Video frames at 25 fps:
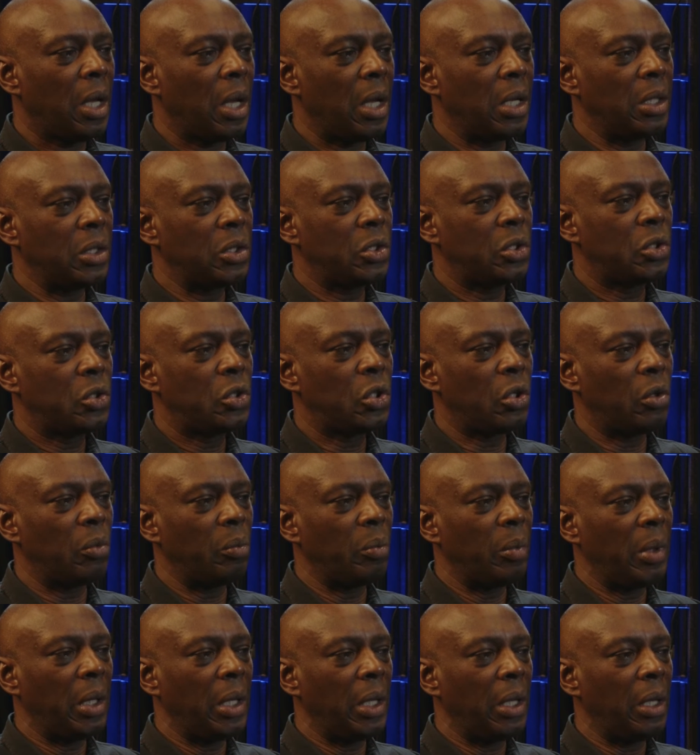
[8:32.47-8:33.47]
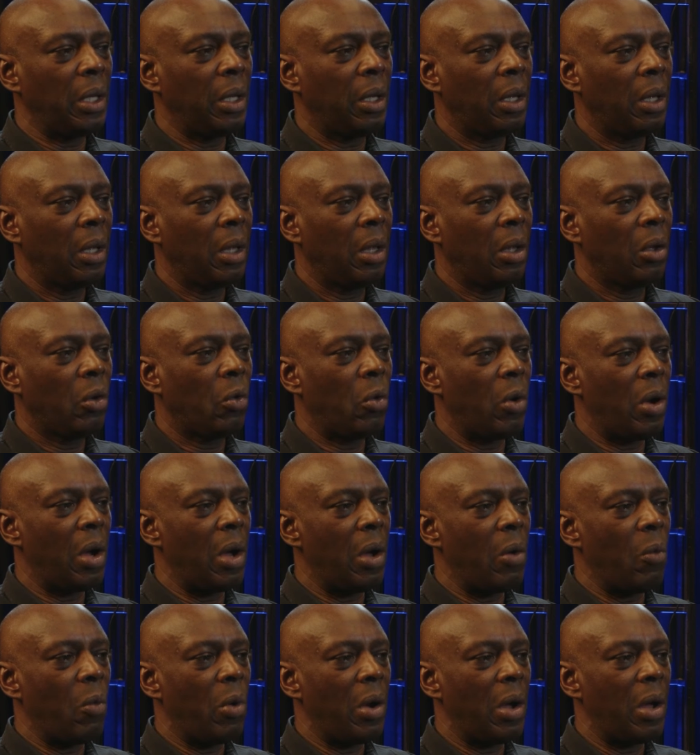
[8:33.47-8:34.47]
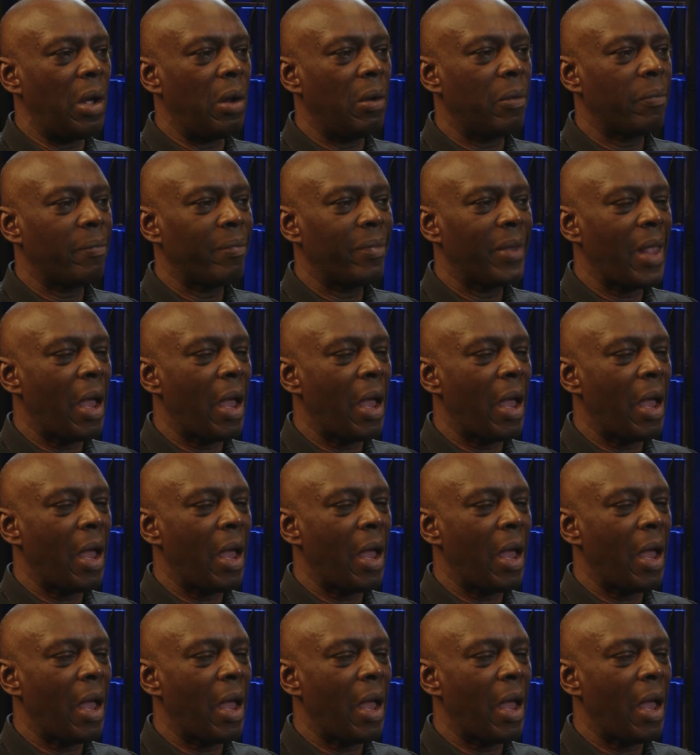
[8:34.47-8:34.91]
has took me quite a while.